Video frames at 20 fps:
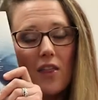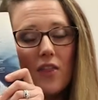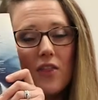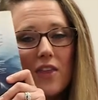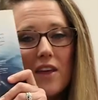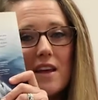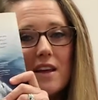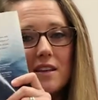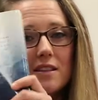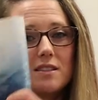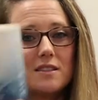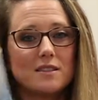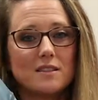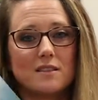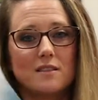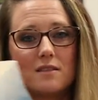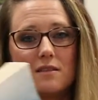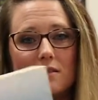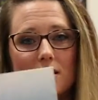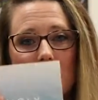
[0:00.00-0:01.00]
this
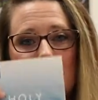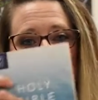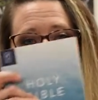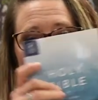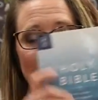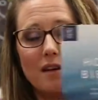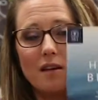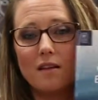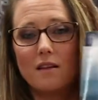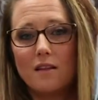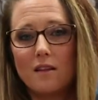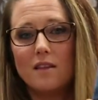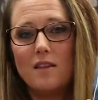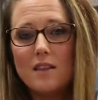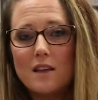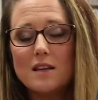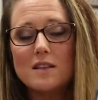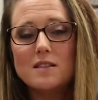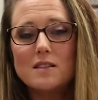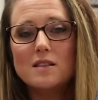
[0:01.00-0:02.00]
right here,
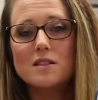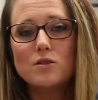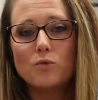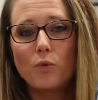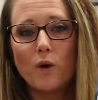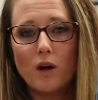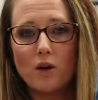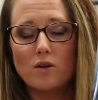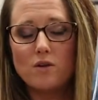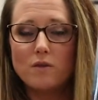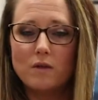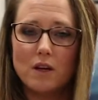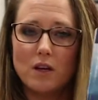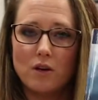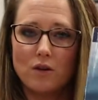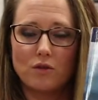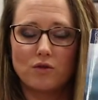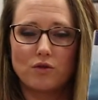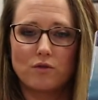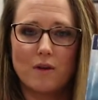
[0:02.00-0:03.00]
this is where you get
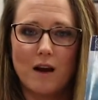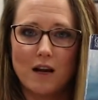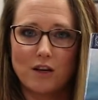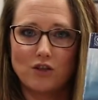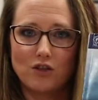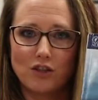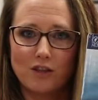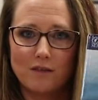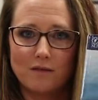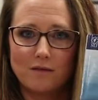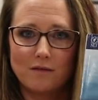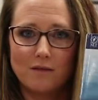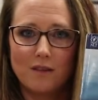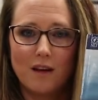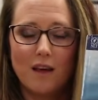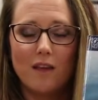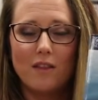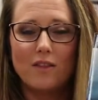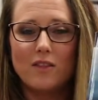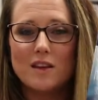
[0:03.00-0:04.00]
your direction.
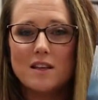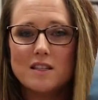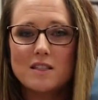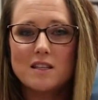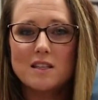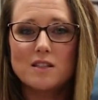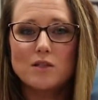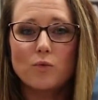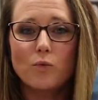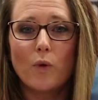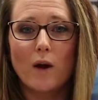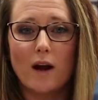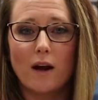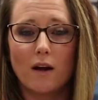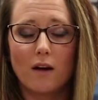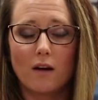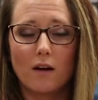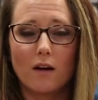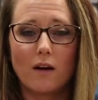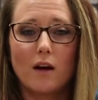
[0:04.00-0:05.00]
This is
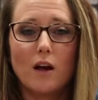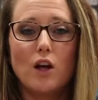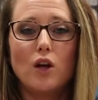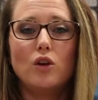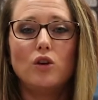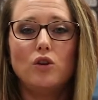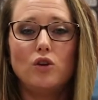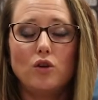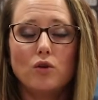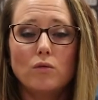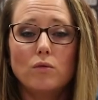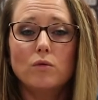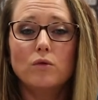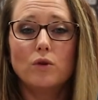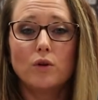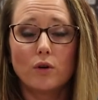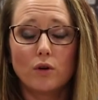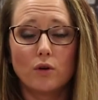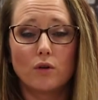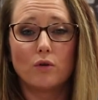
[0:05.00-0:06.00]
where you
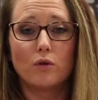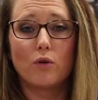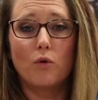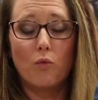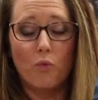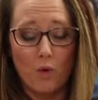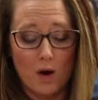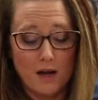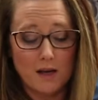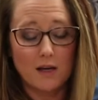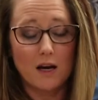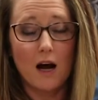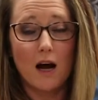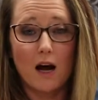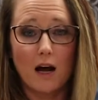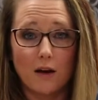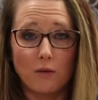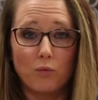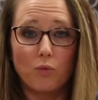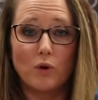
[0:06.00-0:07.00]
learn what
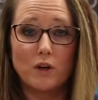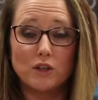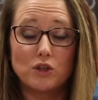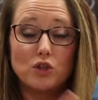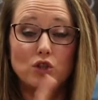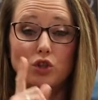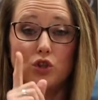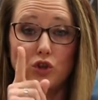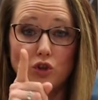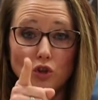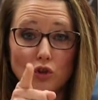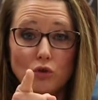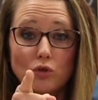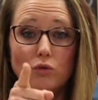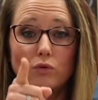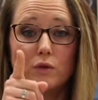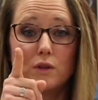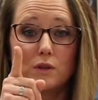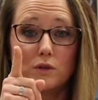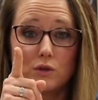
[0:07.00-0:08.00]
God wants
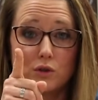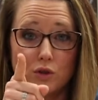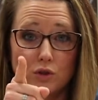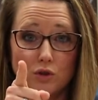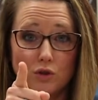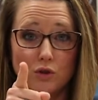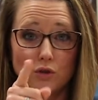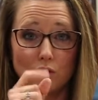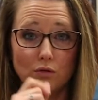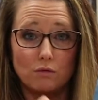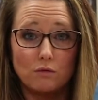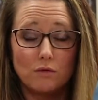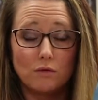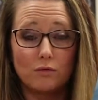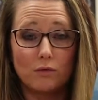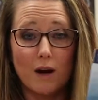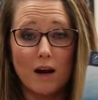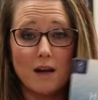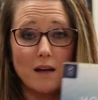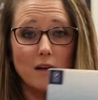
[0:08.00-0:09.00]
you to do,
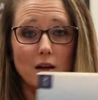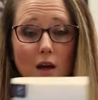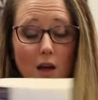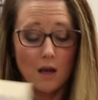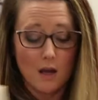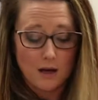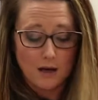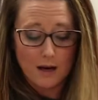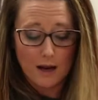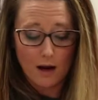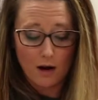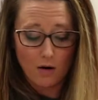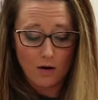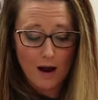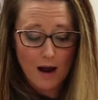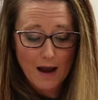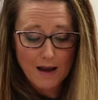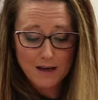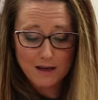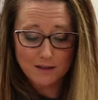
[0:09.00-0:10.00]
right?
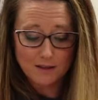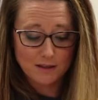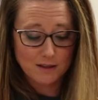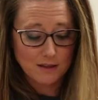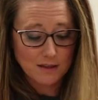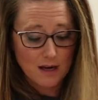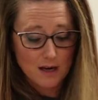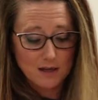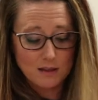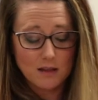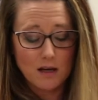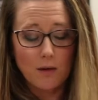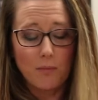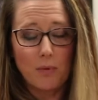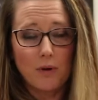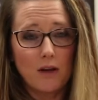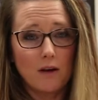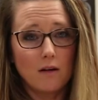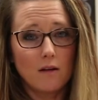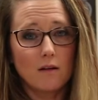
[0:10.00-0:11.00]
Now, I can stand
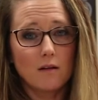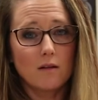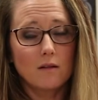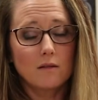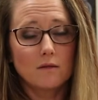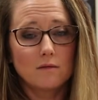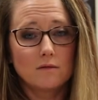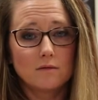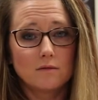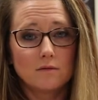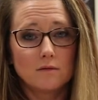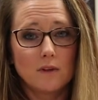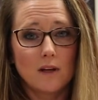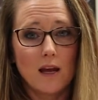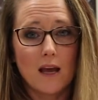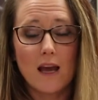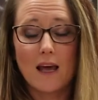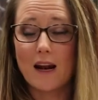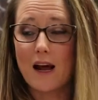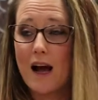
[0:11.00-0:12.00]
up here
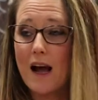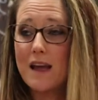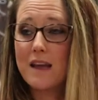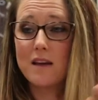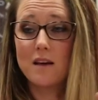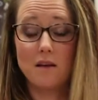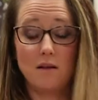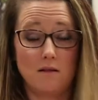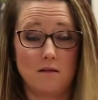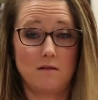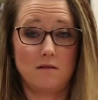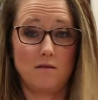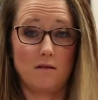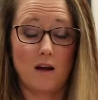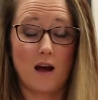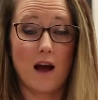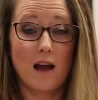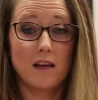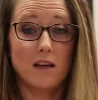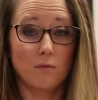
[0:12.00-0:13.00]
and I
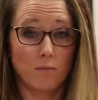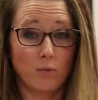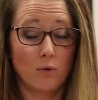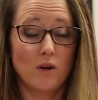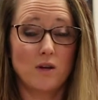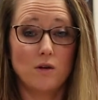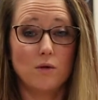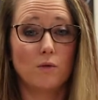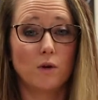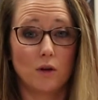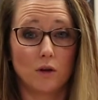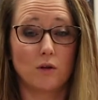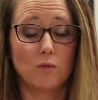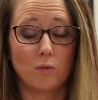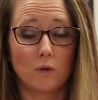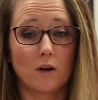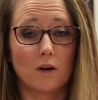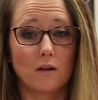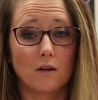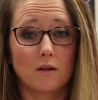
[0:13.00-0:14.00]
can bring you a good
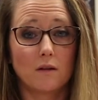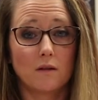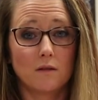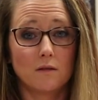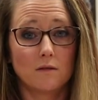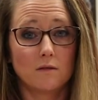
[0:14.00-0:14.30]
word.